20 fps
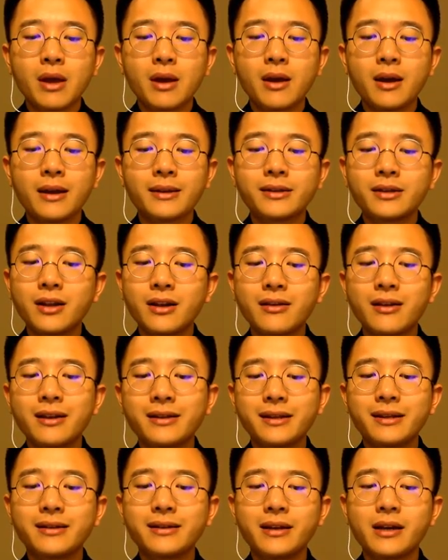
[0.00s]
it's not
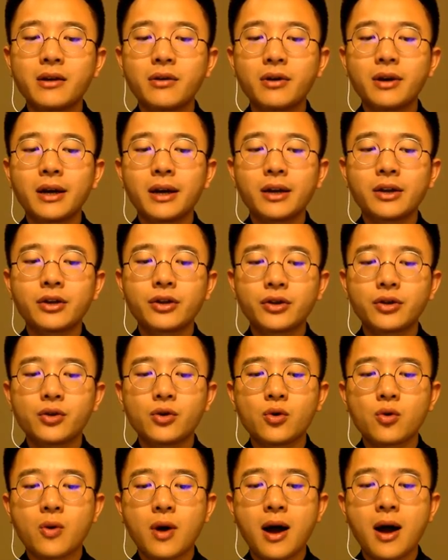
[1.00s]
necessary
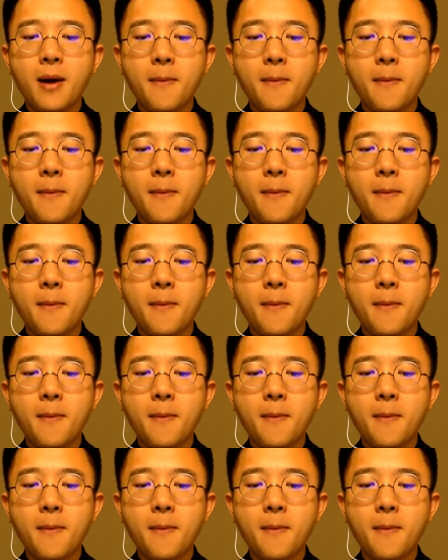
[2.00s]
to